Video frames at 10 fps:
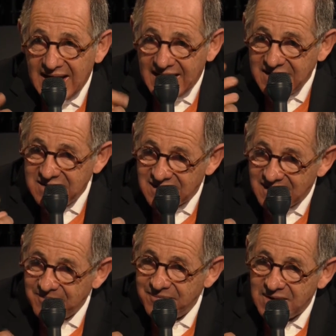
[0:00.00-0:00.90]
And
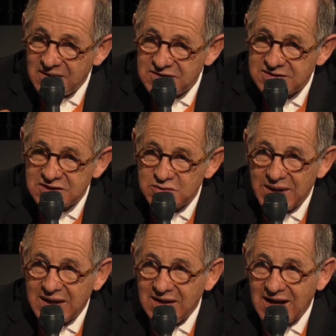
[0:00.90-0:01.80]
just this
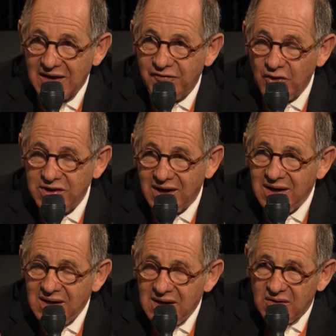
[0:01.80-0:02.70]
week in California,